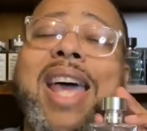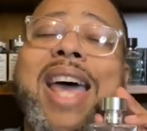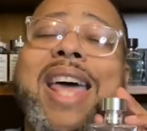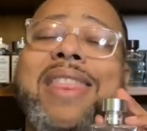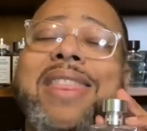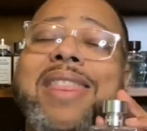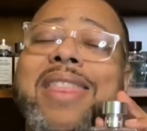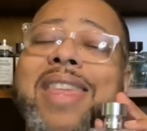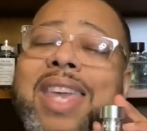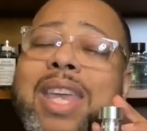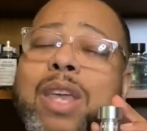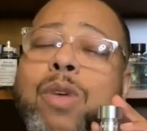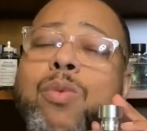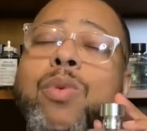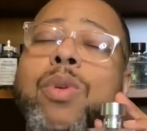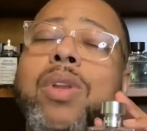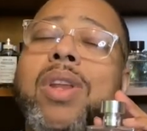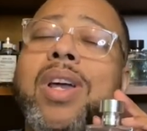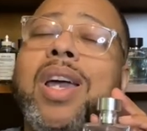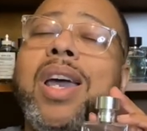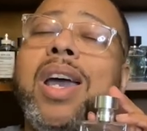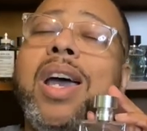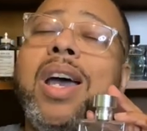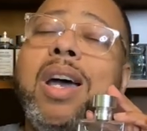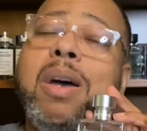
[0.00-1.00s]
I think will
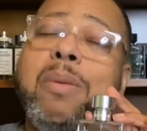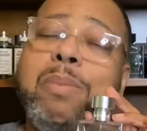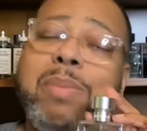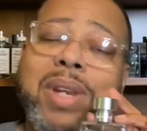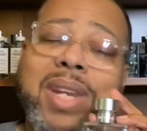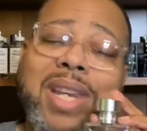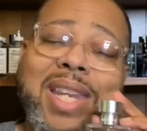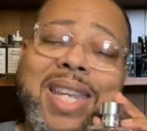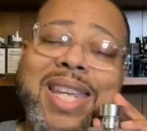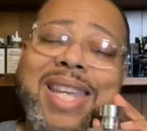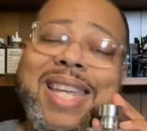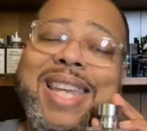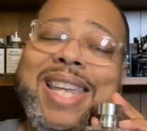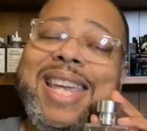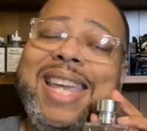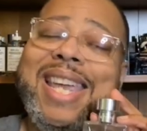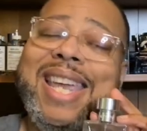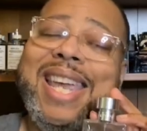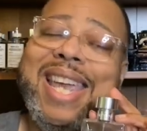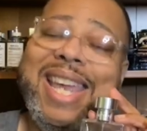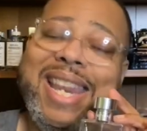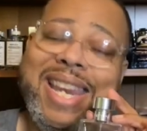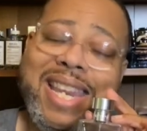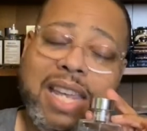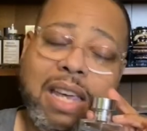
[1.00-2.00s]
accompany
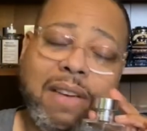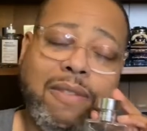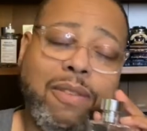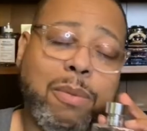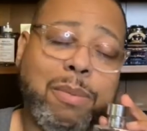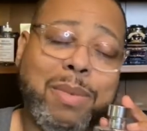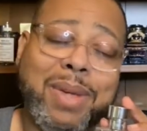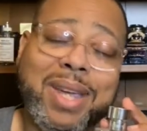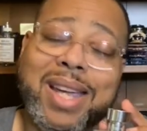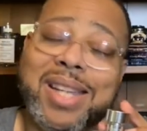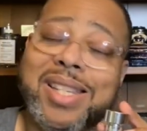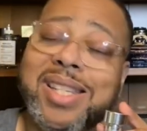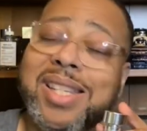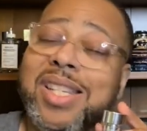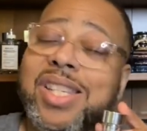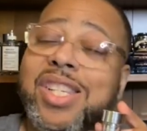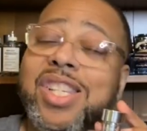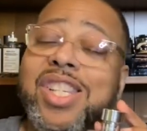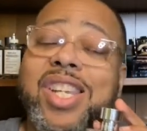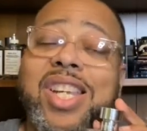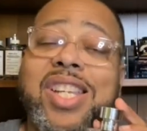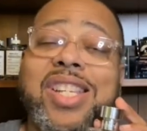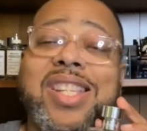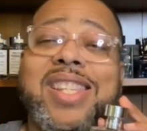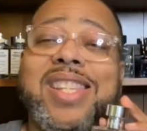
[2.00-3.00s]
any of it because it's
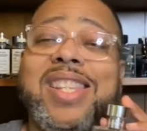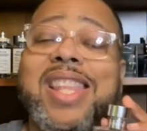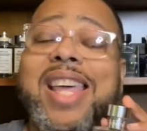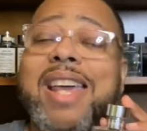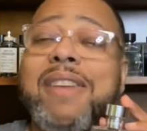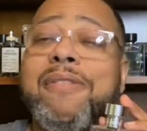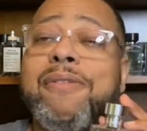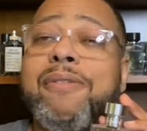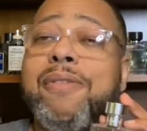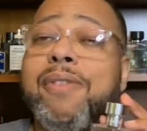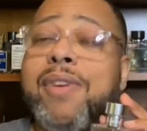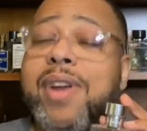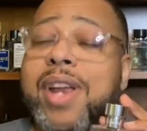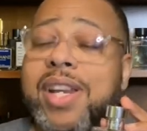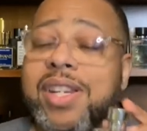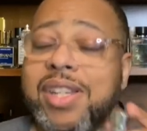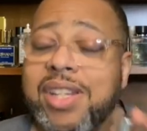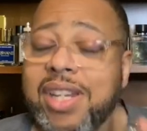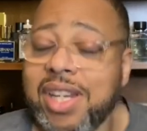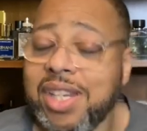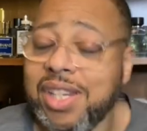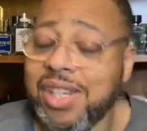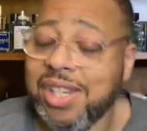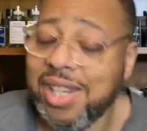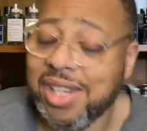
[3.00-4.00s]
just that fresh,
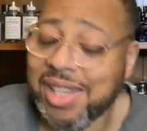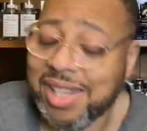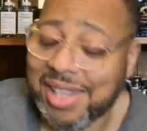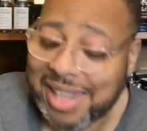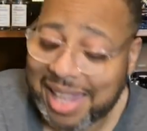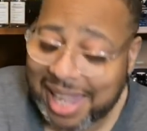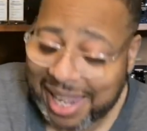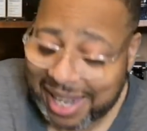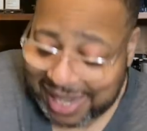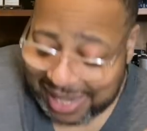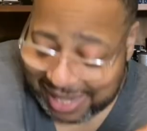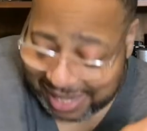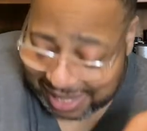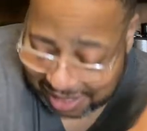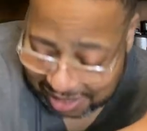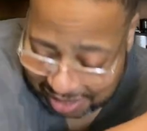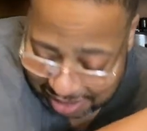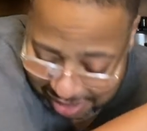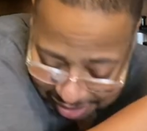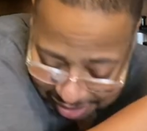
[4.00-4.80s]
it's just that easy.